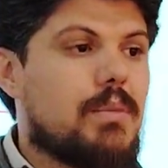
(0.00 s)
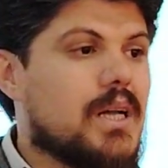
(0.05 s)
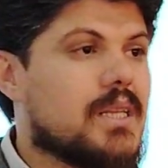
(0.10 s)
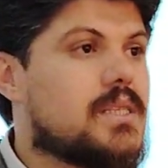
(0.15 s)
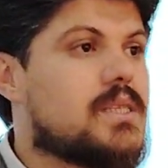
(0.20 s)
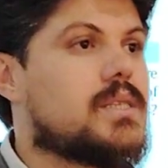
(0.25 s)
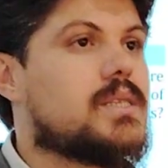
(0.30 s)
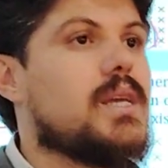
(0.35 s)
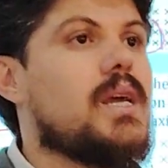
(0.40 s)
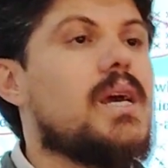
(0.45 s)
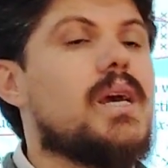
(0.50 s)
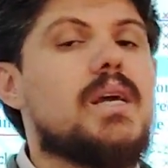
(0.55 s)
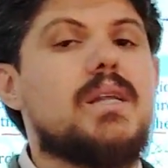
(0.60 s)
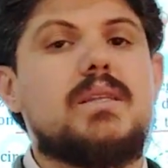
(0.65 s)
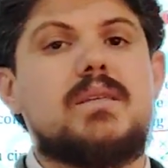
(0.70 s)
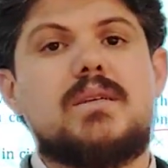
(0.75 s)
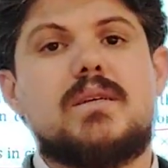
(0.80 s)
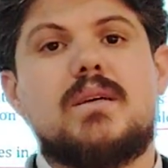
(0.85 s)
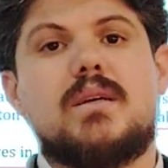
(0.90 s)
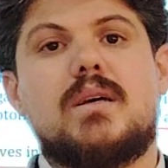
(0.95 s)
but
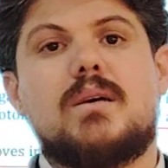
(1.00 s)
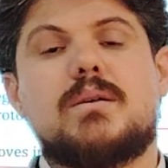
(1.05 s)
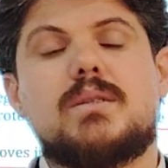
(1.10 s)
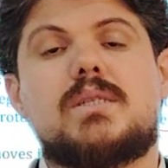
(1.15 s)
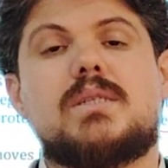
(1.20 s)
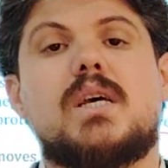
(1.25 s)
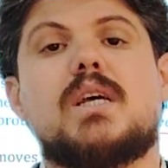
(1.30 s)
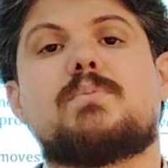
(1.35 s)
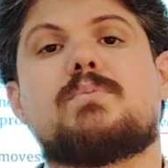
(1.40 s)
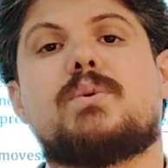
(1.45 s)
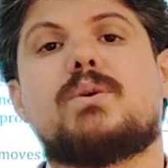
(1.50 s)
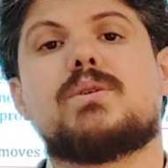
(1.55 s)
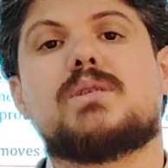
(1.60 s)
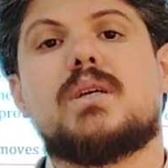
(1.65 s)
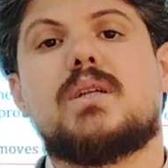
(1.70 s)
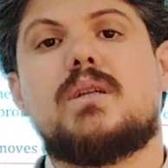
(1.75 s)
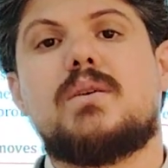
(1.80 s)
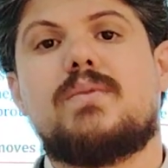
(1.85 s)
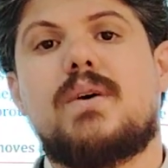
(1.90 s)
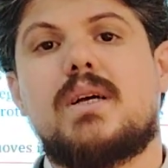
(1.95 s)
z
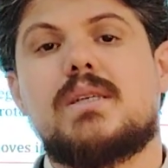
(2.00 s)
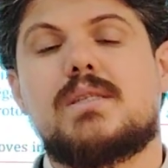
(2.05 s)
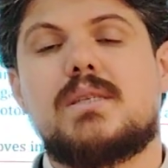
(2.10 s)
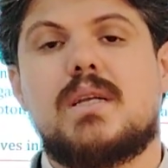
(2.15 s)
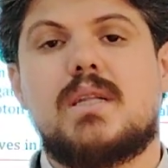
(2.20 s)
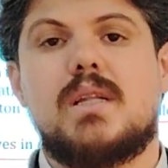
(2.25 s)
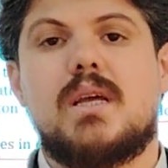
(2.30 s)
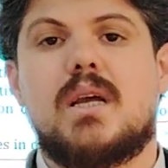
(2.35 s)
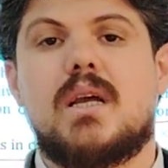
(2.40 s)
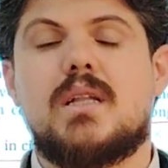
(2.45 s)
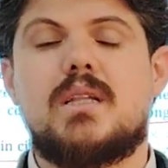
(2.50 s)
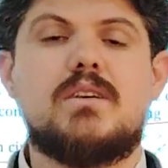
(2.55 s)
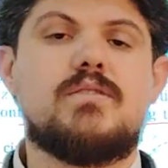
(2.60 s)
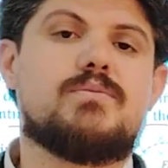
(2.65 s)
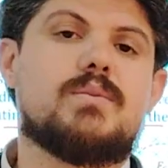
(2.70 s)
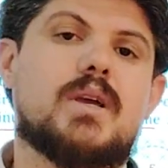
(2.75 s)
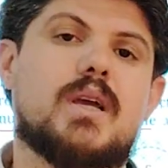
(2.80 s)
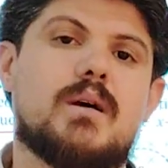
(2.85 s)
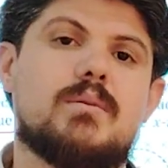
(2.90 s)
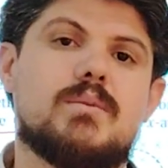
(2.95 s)
positive and z
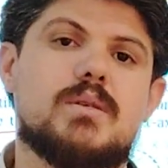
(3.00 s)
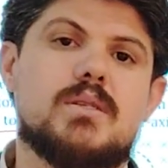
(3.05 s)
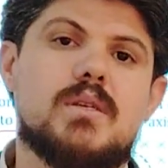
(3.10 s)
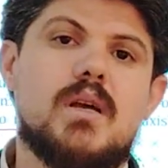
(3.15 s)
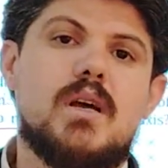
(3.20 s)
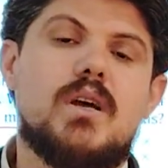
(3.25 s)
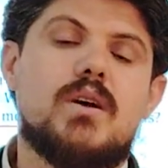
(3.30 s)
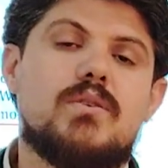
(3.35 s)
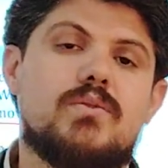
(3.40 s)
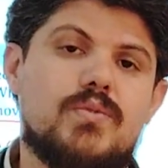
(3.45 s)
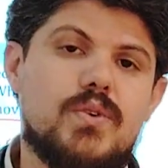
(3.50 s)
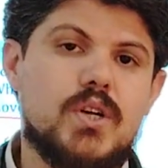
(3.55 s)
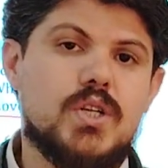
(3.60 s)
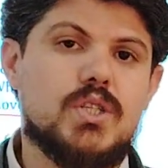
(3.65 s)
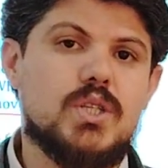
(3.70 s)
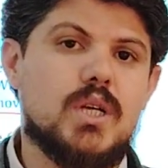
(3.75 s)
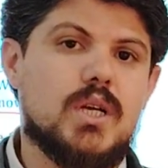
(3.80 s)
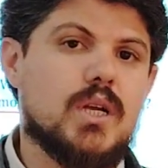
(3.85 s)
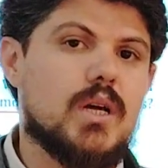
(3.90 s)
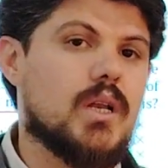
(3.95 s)
negative becomes
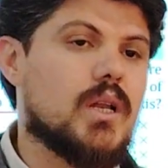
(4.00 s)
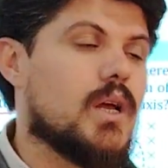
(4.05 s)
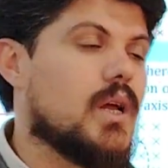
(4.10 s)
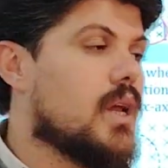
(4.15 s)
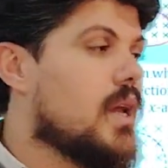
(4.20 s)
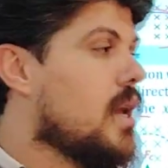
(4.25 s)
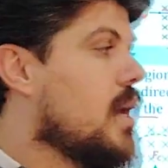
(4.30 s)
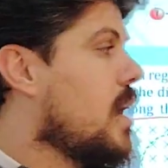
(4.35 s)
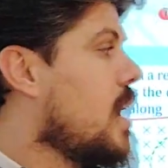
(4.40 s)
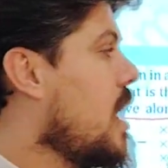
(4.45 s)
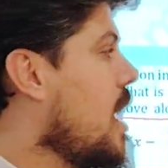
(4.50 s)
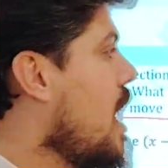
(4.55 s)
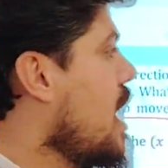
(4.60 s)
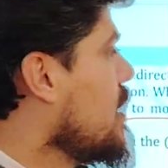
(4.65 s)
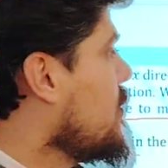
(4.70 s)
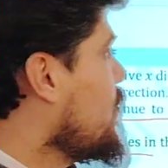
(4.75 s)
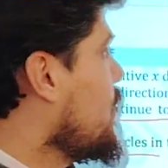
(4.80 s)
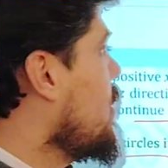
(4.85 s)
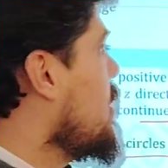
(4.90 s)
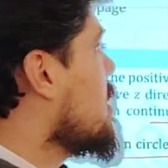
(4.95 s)
vertical.
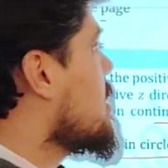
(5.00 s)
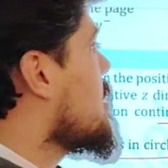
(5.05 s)
At